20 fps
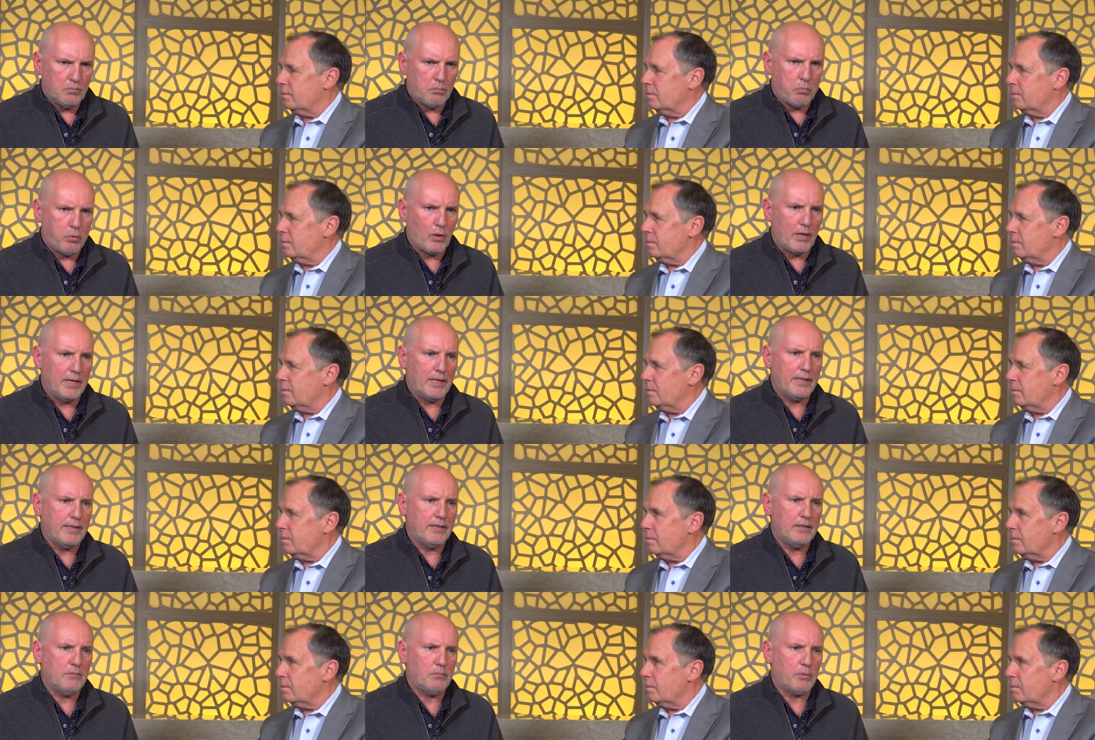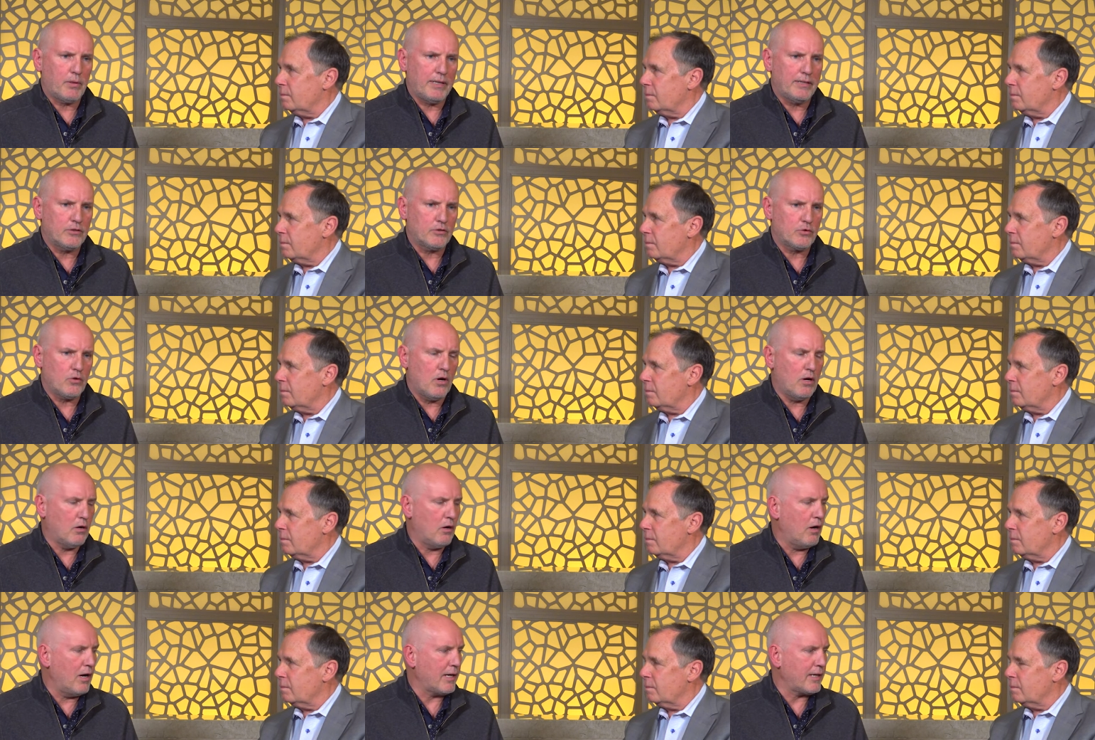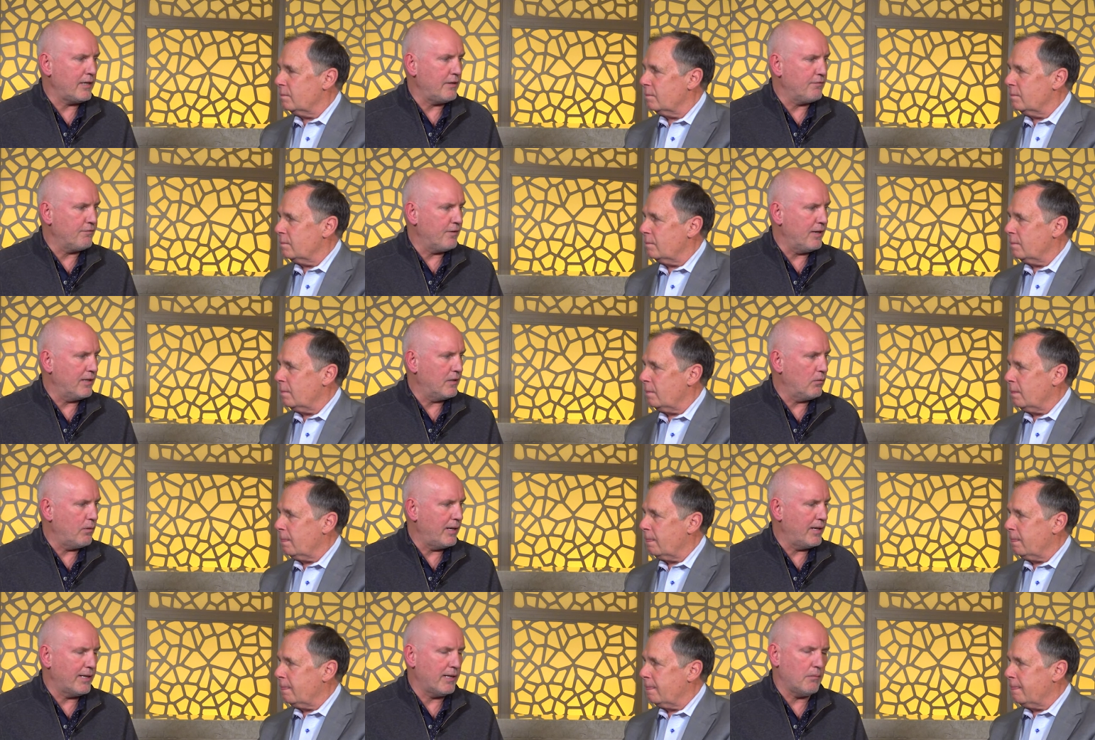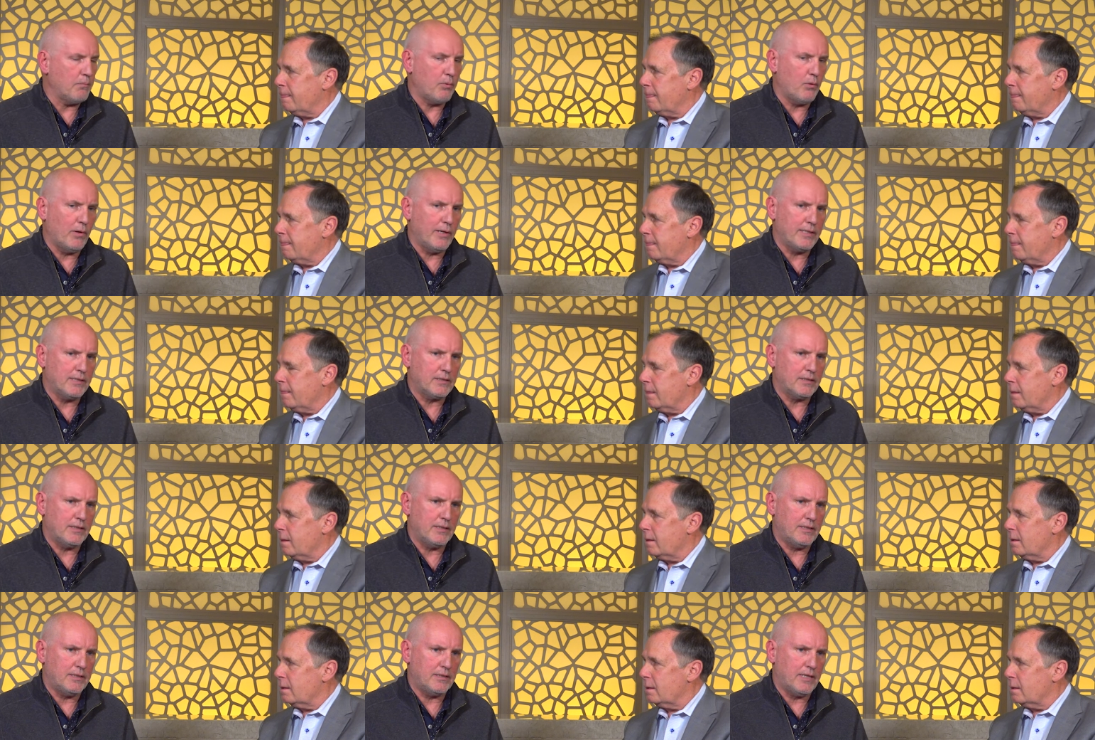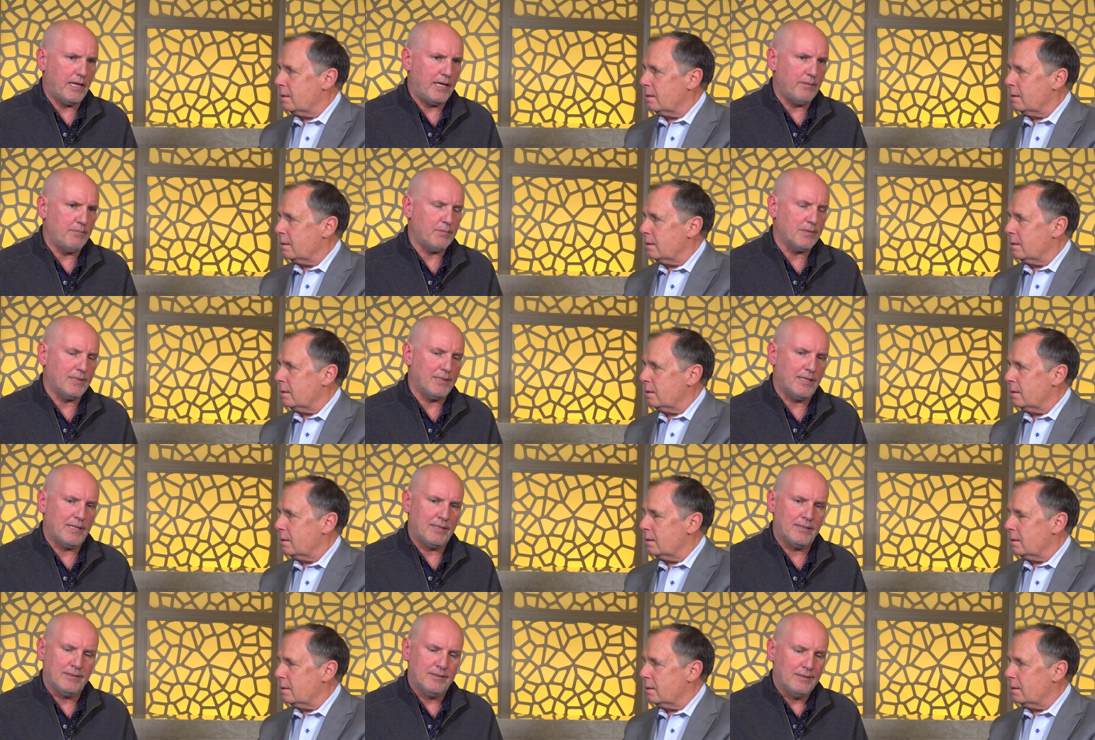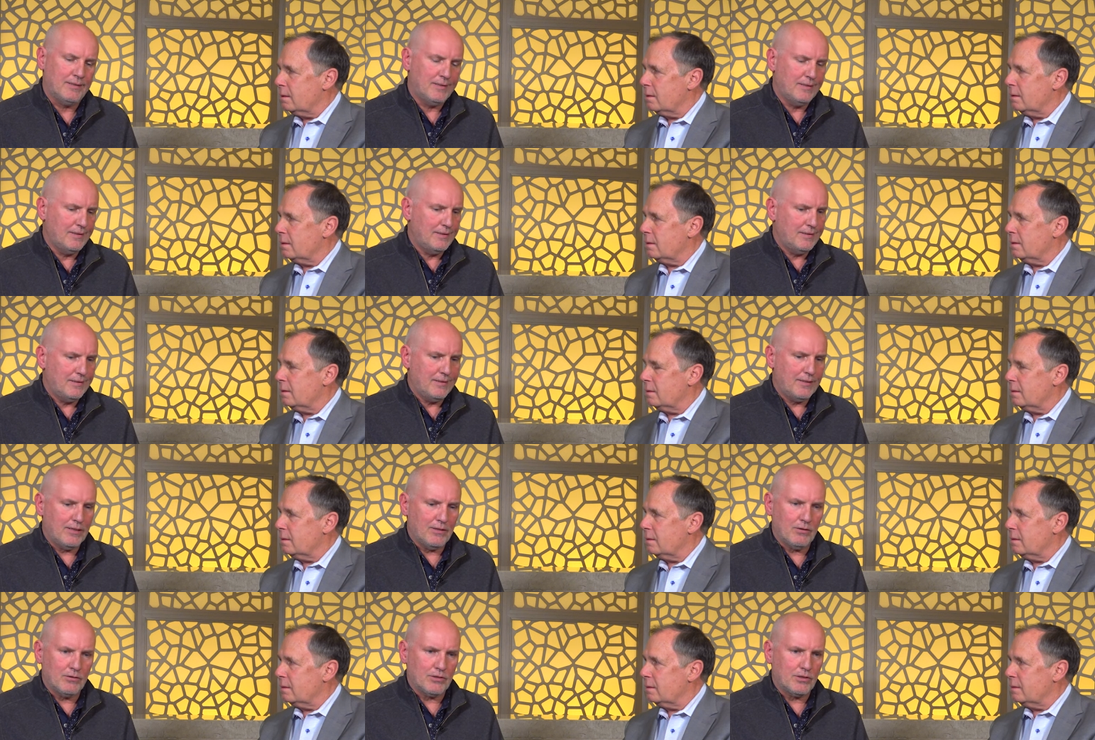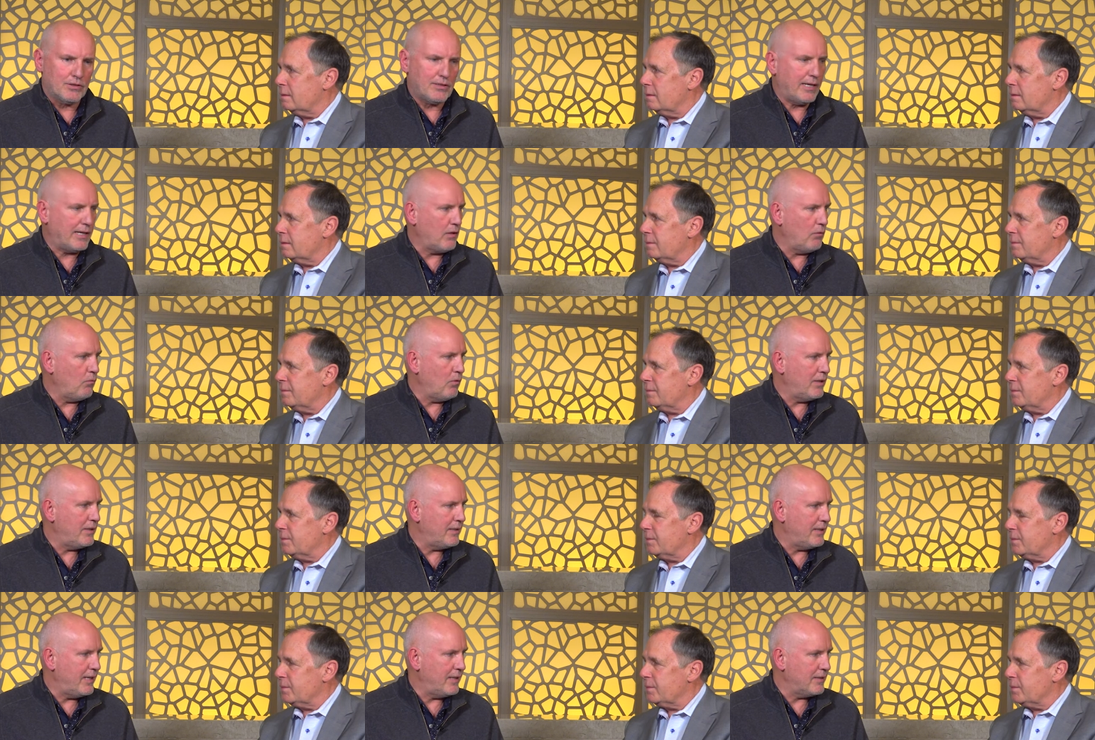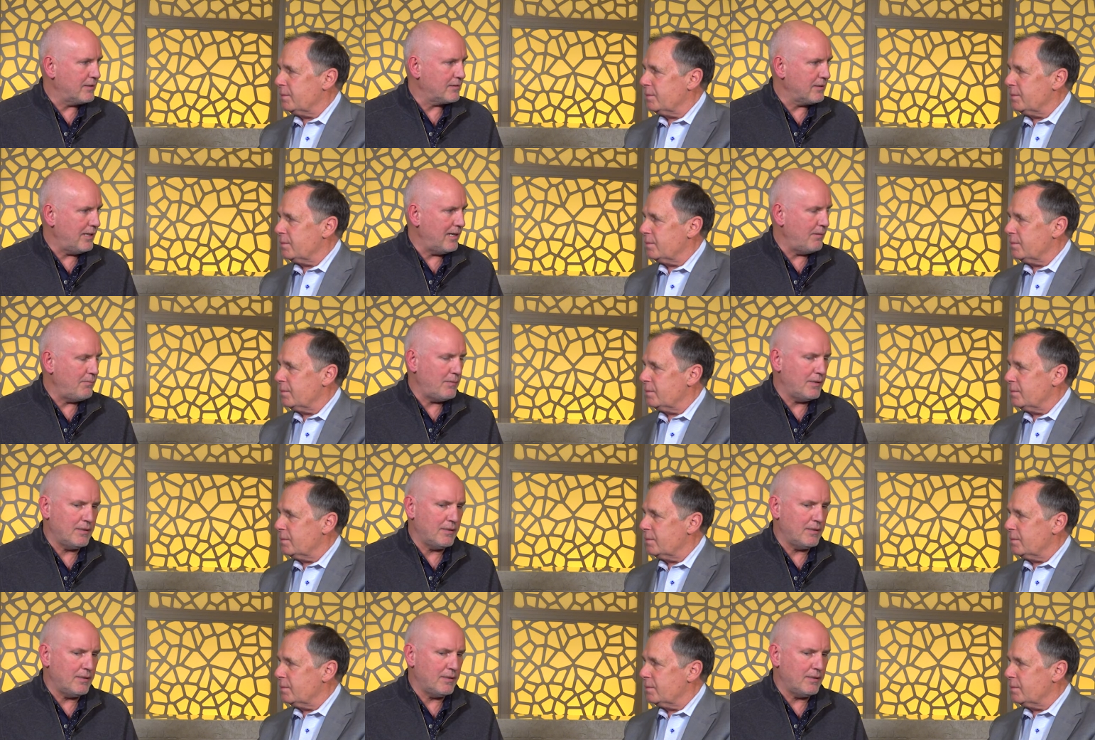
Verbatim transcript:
Speaker 1: play play strong hockey and find a way to get points in these games, and then you know, just take it one day at a time.